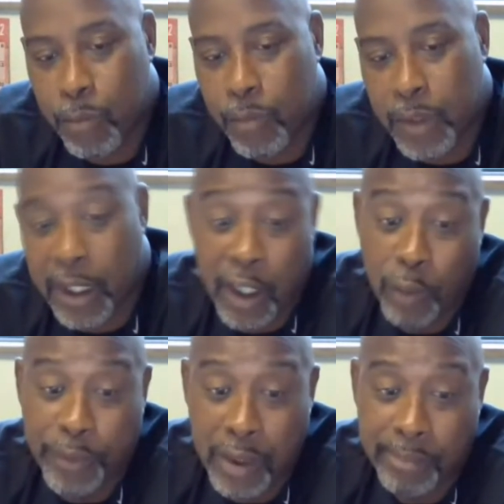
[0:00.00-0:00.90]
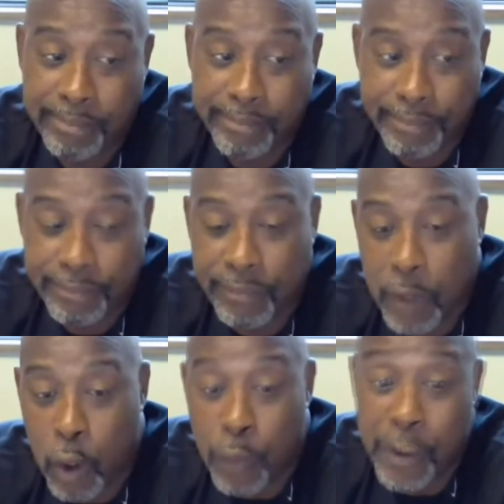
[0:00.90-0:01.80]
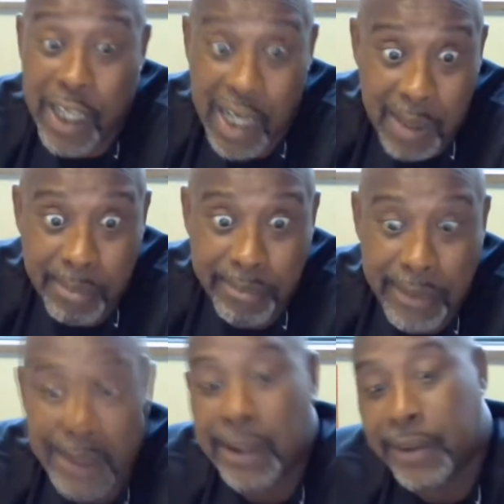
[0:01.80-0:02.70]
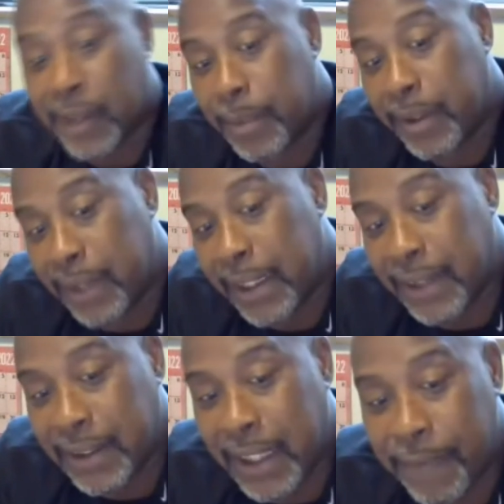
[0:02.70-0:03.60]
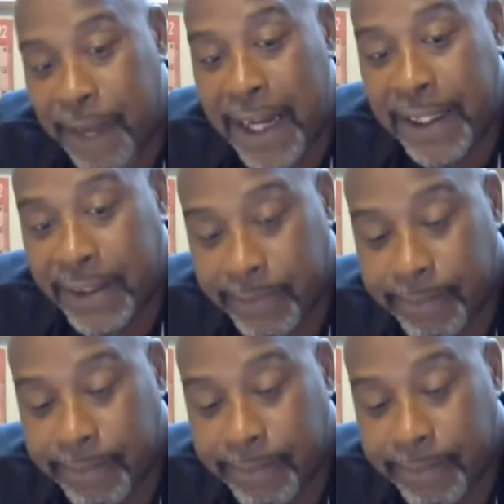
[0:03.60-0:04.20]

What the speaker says: to help them overcome some of the things that they're fighting.